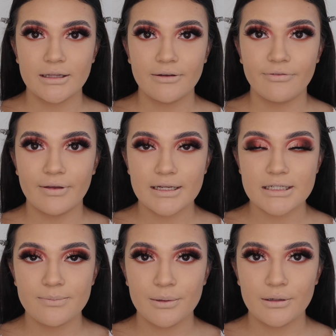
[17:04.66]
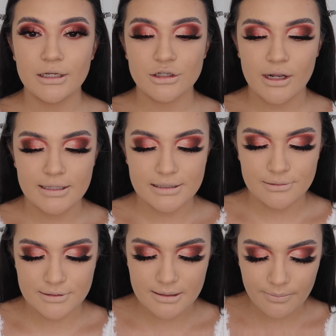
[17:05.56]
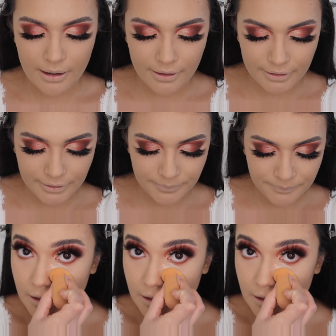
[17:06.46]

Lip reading: the Fenty Beauty translucent powder.